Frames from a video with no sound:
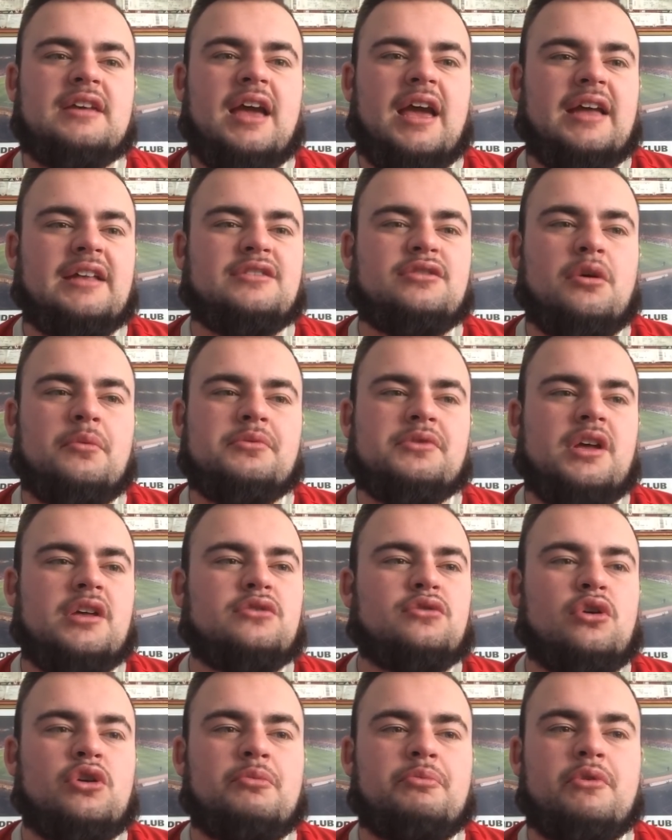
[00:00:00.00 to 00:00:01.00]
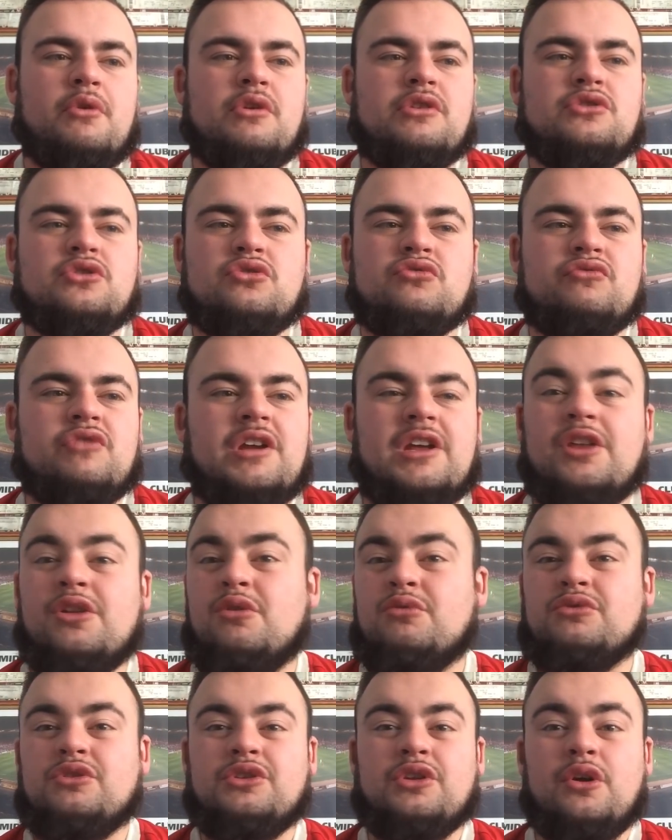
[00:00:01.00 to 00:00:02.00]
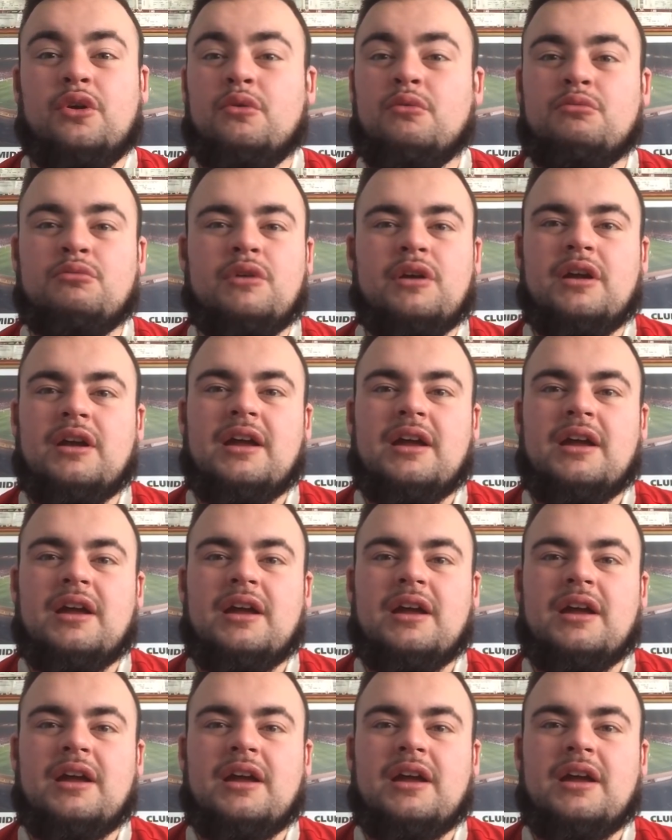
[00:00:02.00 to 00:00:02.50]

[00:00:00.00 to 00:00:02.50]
It's almost like Tony Pulis doesn't really know what to do.